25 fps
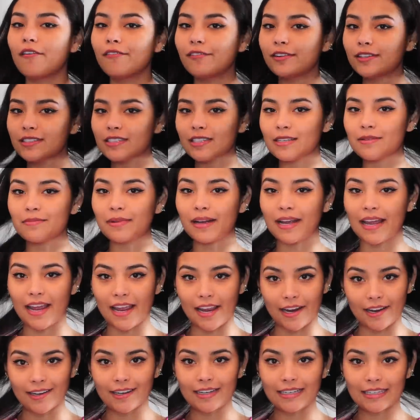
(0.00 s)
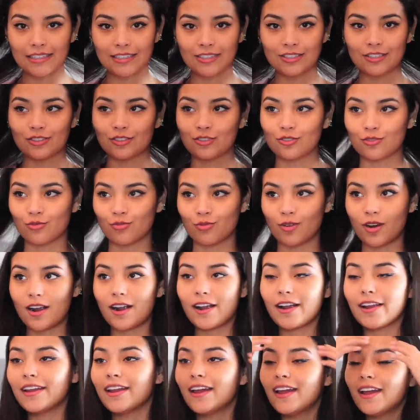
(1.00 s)
obviously my hair is
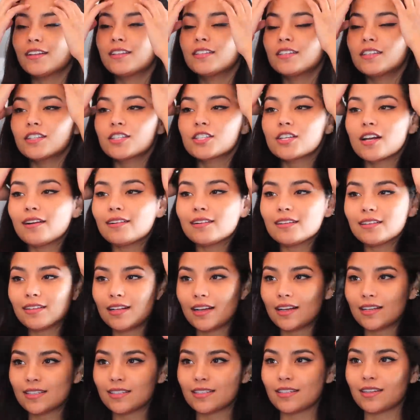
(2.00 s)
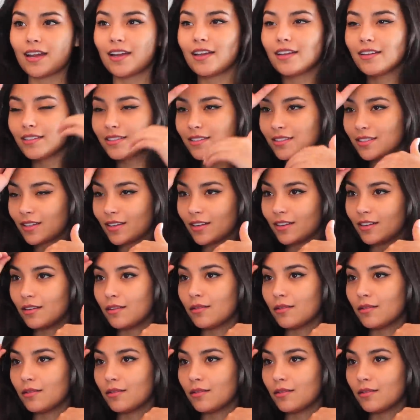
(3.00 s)
dry. I took a shower last night.